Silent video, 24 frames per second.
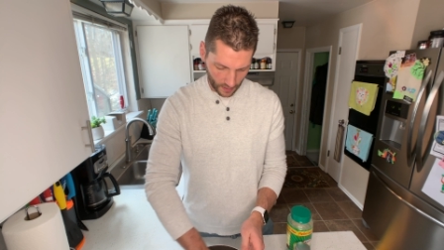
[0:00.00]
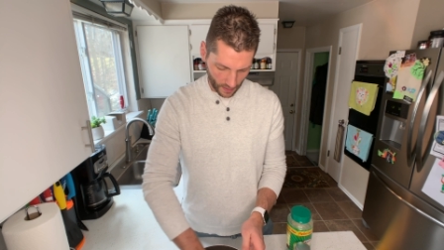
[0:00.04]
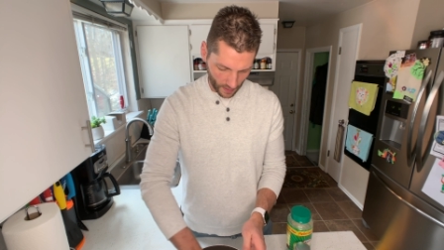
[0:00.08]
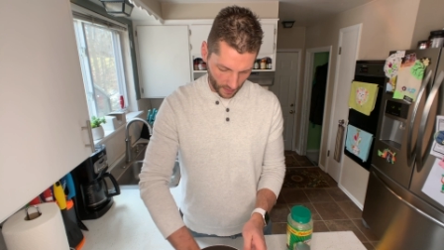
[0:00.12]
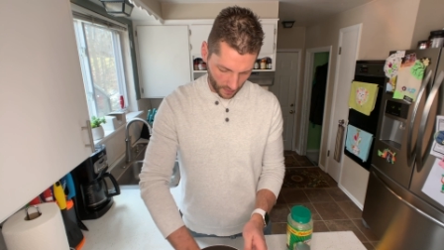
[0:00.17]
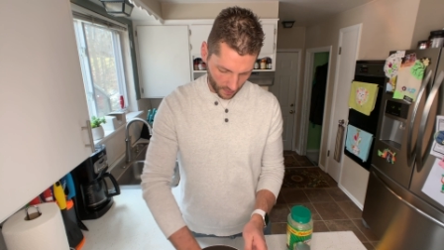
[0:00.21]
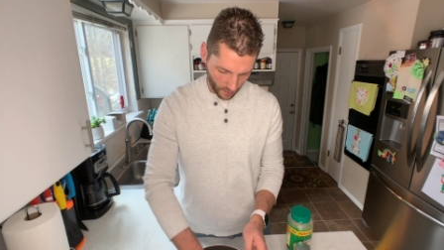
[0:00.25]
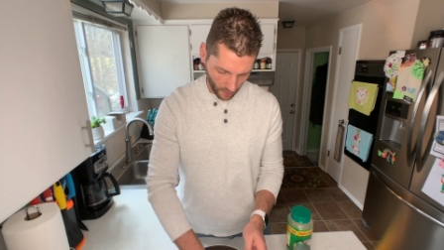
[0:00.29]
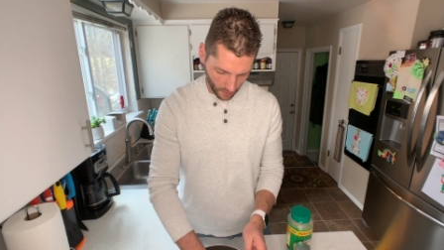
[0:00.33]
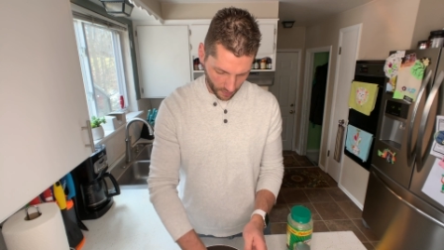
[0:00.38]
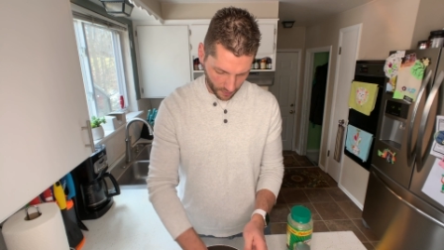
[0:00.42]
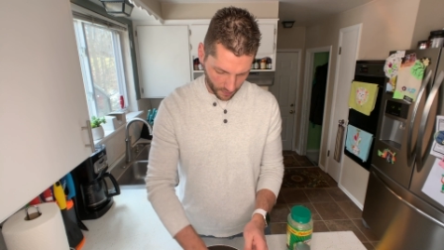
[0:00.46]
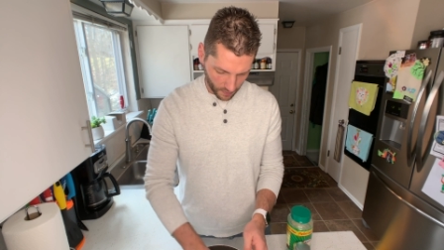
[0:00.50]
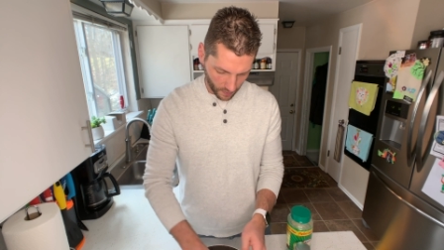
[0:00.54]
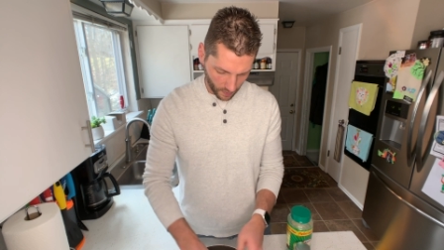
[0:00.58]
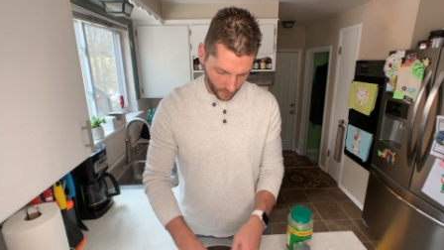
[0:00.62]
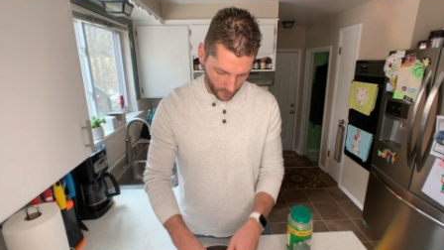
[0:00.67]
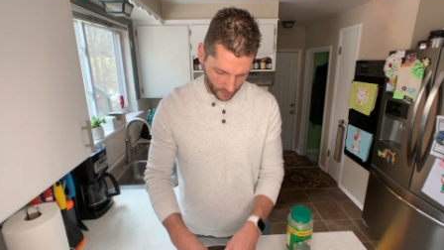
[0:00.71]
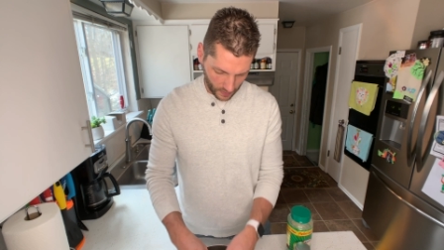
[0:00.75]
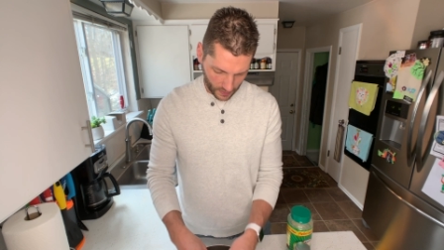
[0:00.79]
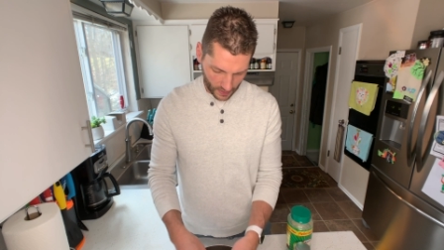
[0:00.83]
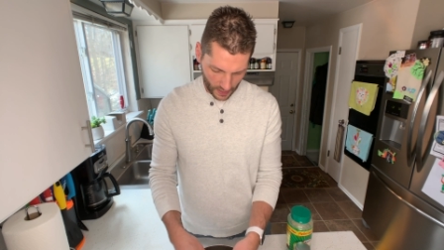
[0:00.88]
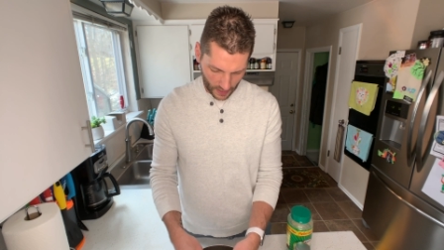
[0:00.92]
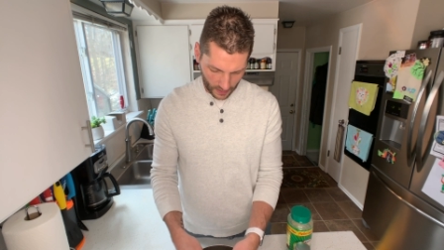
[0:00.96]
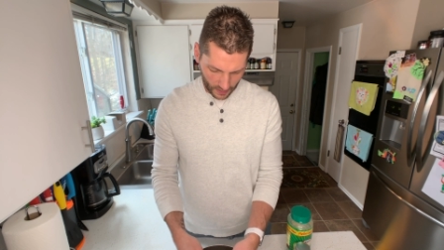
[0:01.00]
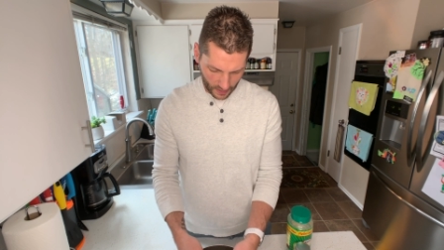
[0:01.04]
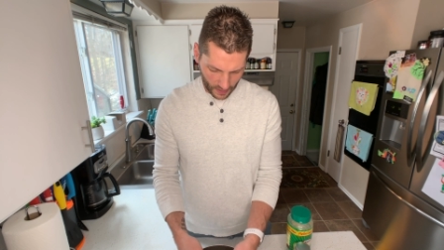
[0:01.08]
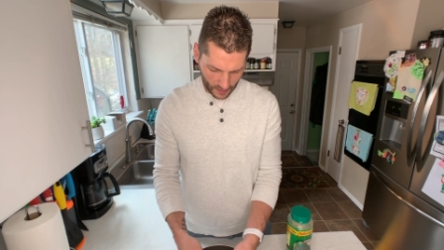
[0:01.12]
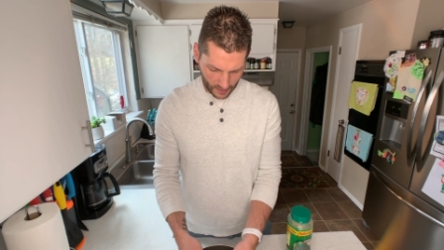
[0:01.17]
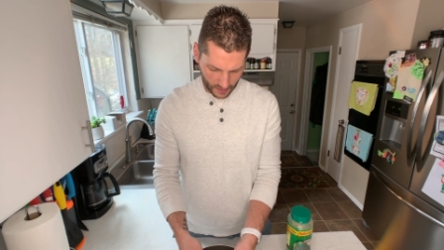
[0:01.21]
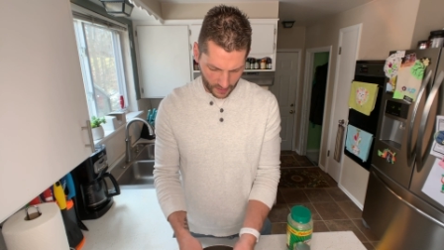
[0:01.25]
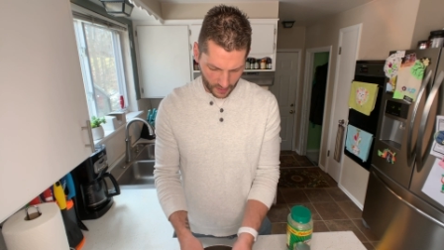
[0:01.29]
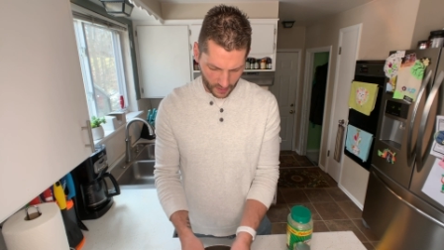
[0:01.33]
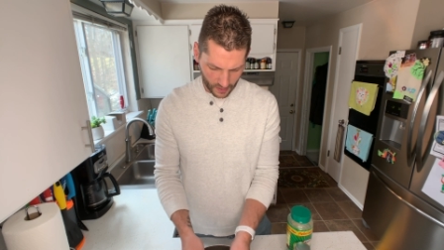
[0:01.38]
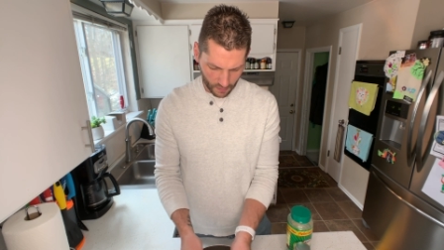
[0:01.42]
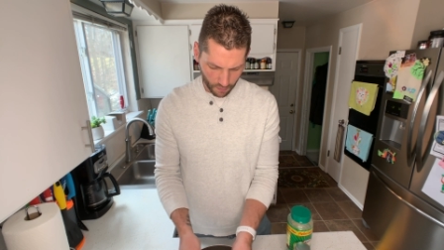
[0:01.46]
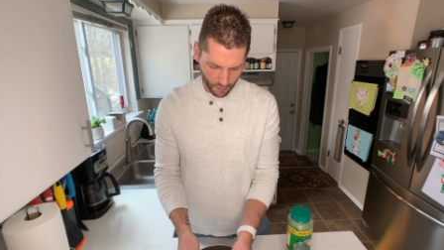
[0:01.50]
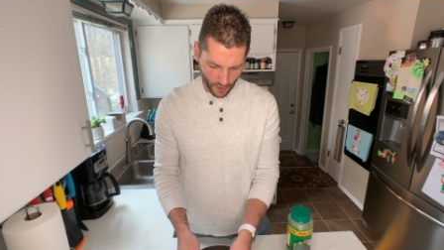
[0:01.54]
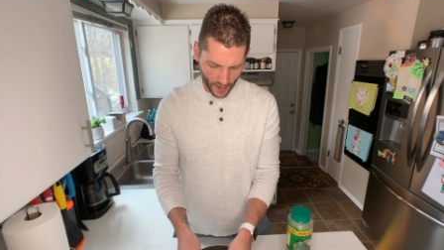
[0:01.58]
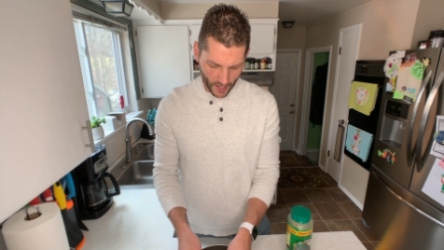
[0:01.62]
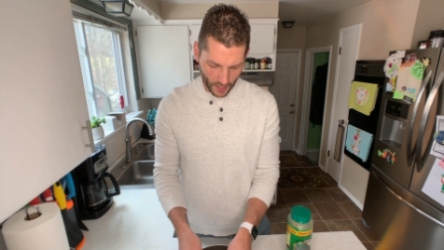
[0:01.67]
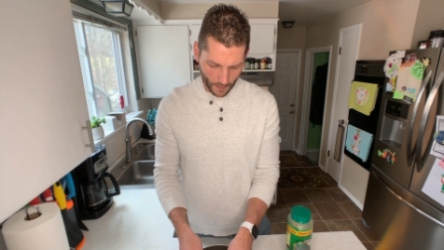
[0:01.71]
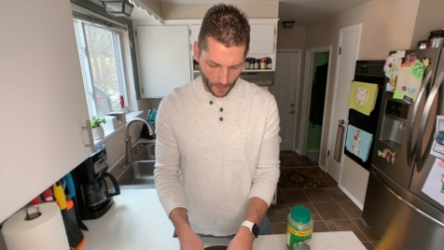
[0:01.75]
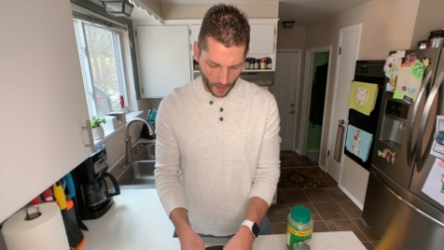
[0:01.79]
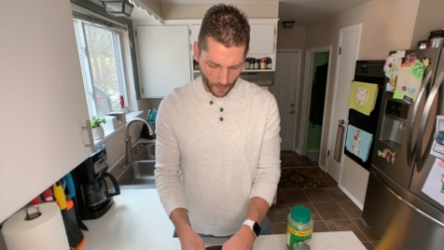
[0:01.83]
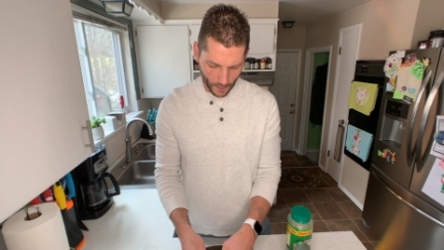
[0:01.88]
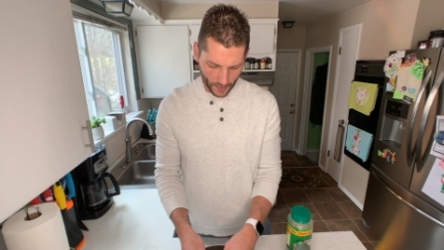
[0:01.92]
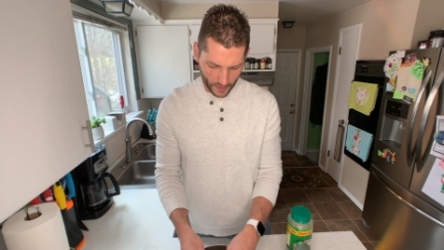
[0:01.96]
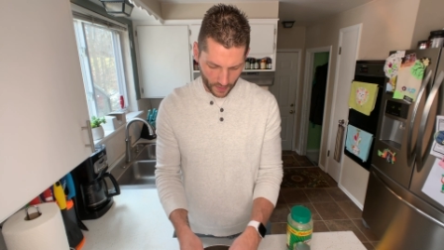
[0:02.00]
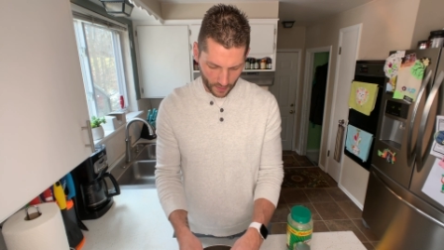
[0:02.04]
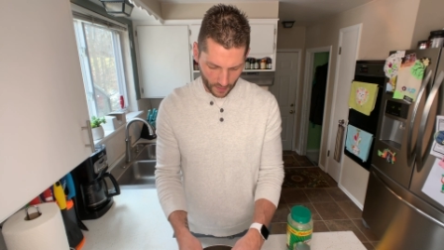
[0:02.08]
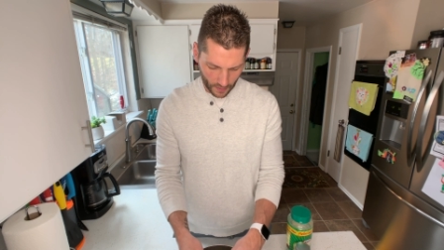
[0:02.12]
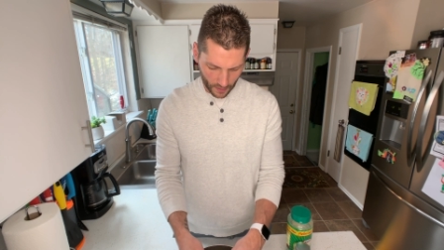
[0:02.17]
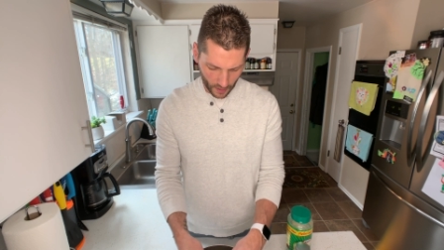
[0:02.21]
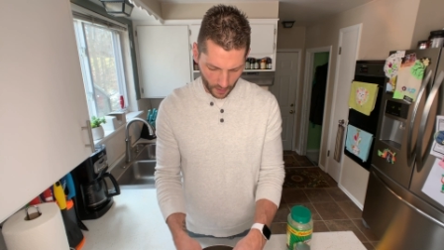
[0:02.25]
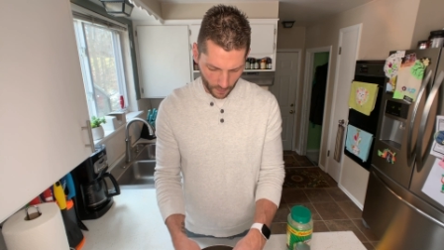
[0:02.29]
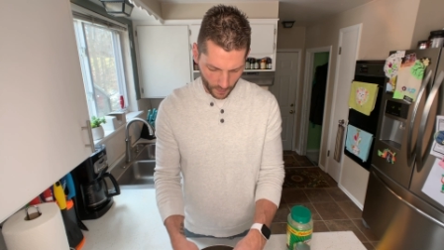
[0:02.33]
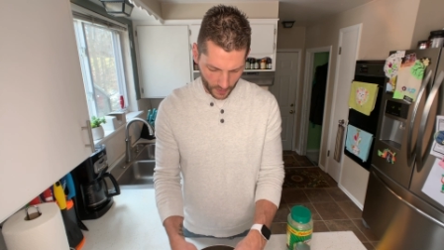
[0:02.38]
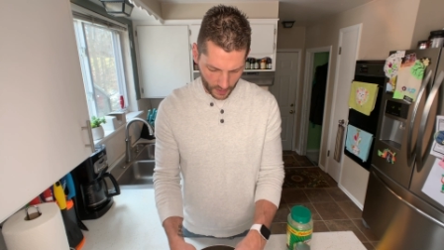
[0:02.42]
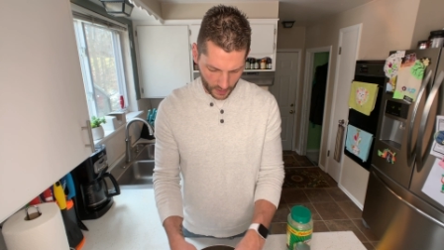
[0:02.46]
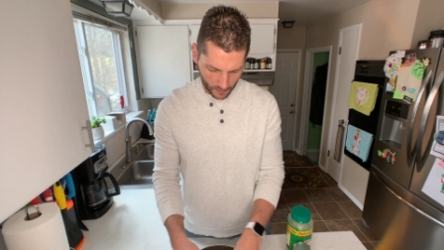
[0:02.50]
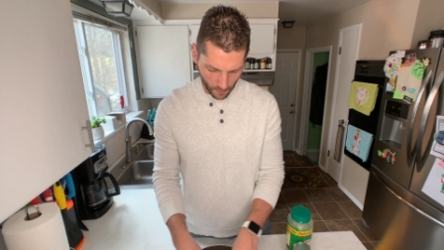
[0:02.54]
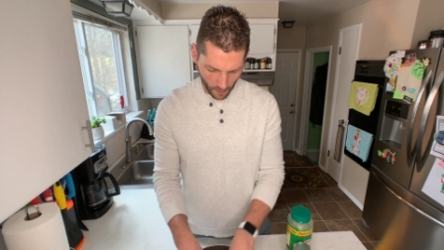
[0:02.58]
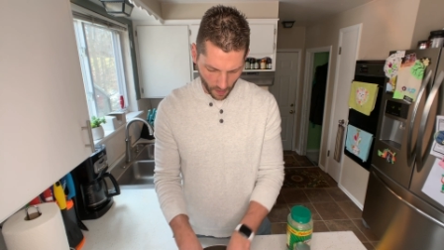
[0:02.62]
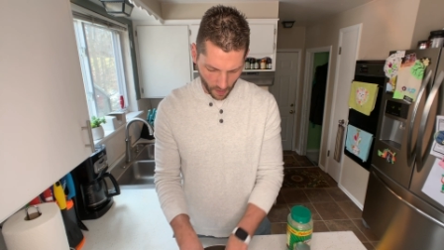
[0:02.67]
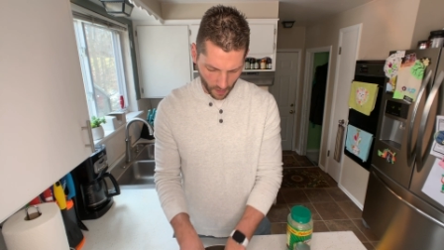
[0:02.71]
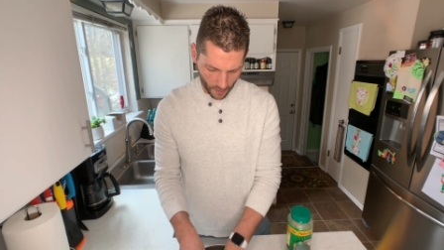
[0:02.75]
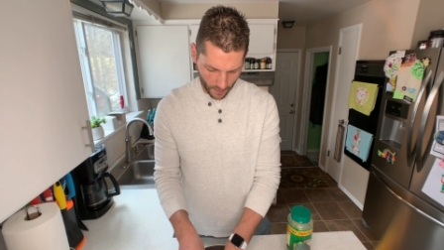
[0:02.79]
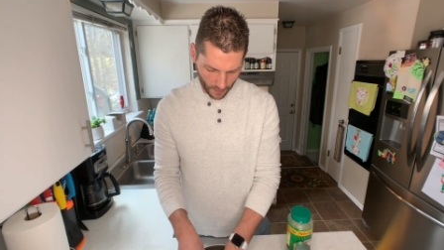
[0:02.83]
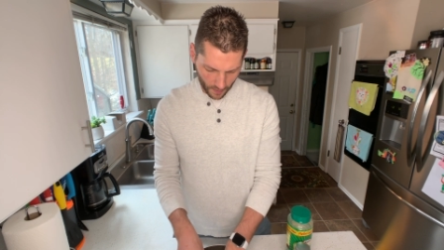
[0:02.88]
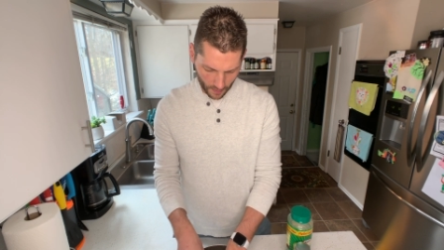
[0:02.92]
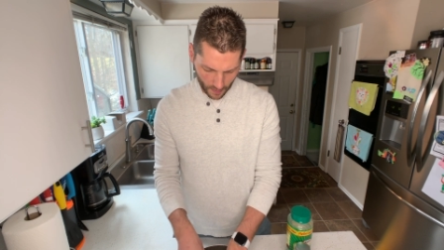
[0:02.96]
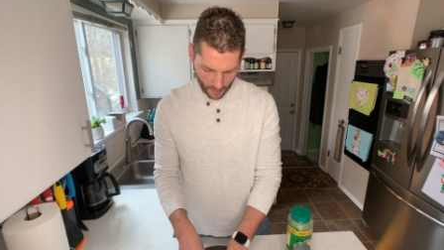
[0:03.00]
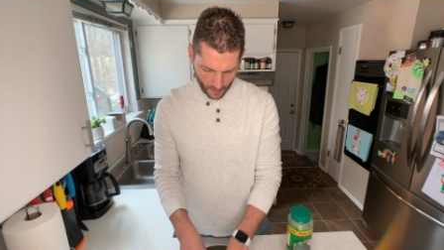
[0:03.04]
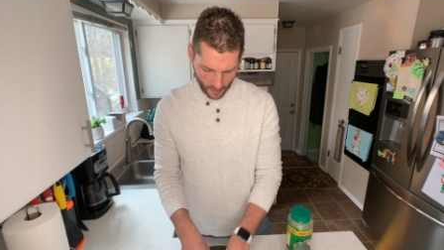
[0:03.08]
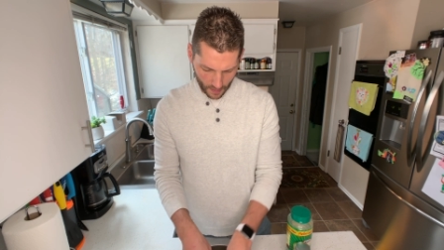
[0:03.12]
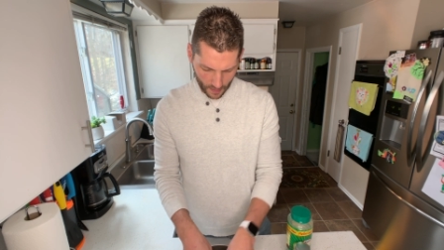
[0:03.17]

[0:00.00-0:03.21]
I'll go through and take these and just break them up into a little bit smaller,